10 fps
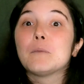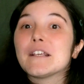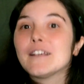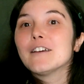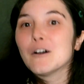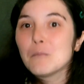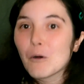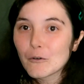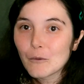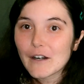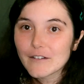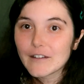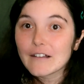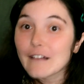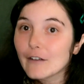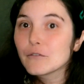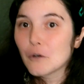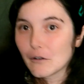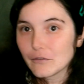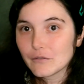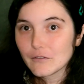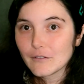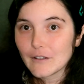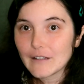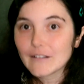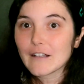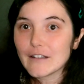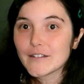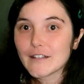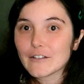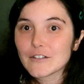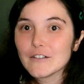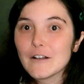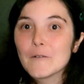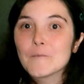picking up on where they left off in the last session.